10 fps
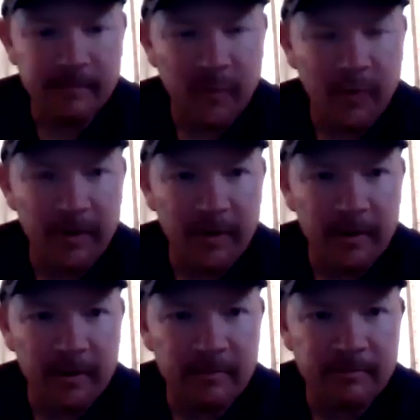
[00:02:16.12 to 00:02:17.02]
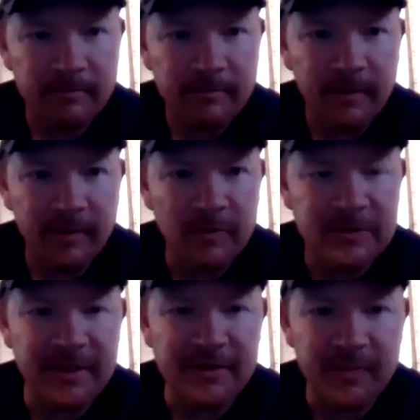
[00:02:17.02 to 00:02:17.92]
where those
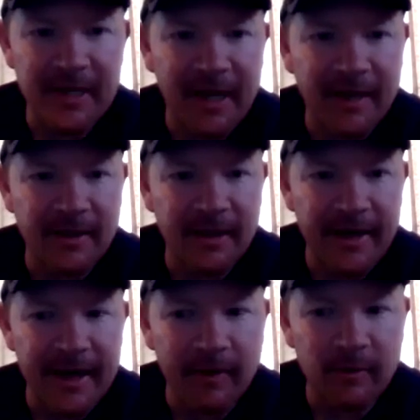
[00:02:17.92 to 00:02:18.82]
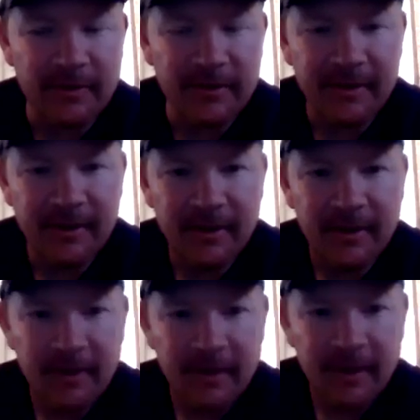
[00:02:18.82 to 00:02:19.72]
things will be kind of laid out,
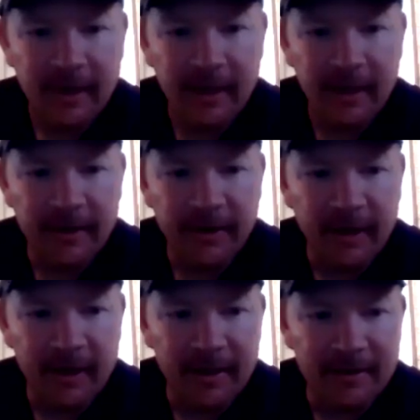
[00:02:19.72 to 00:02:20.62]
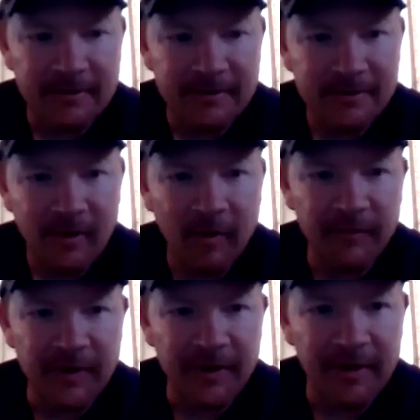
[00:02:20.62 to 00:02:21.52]
and
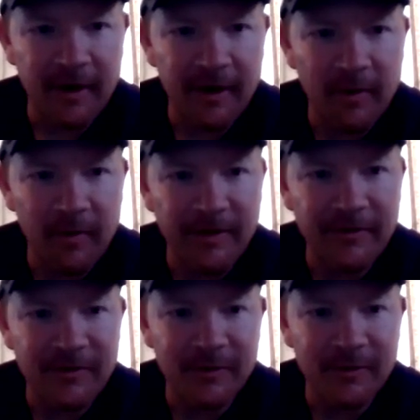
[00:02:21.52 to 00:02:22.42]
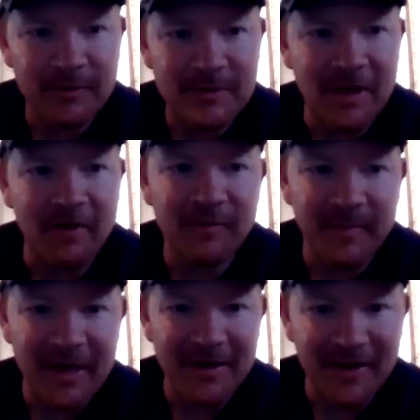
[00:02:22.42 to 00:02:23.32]
hopefully they're going to
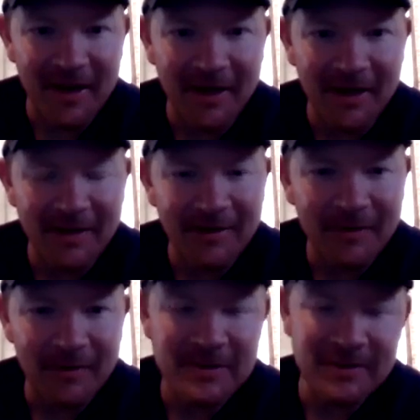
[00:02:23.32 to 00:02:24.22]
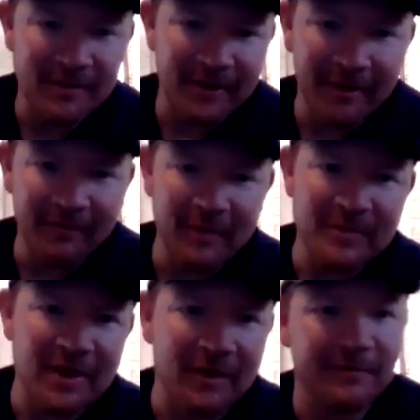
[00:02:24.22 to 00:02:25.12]
self-maintain or give
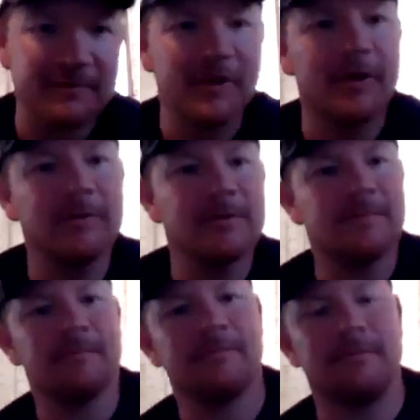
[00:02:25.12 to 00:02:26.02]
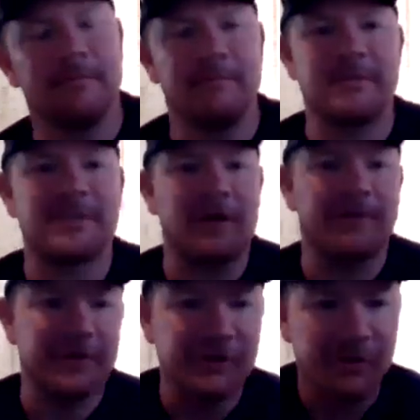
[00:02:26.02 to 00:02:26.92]
themselves, you know,
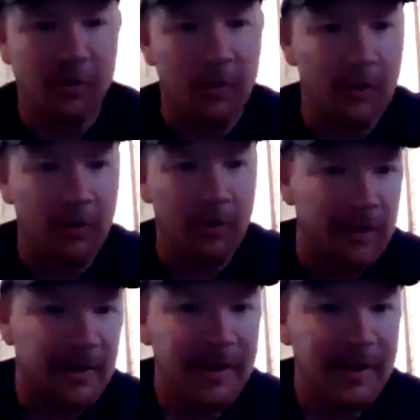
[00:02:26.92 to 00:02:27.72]
self-control